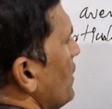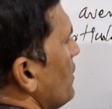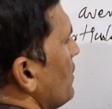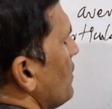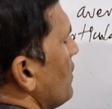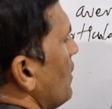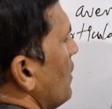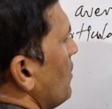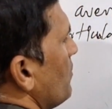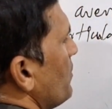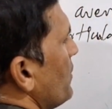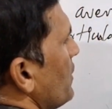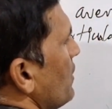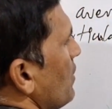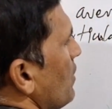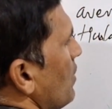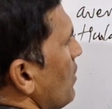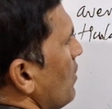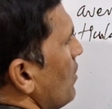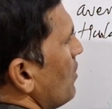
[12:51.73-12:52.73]

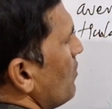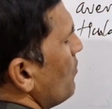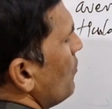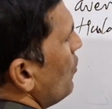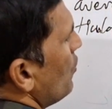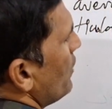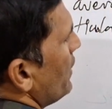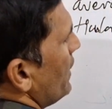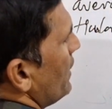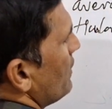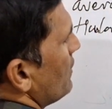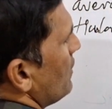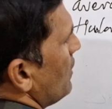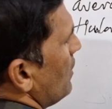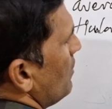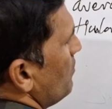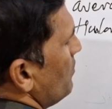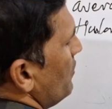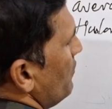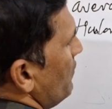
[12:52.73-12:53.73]
enthalpy, or bond
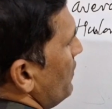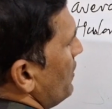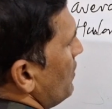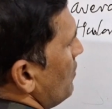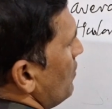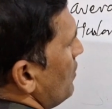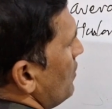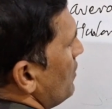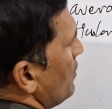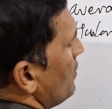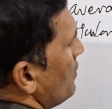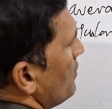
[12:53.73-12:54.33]
enthalpy we call.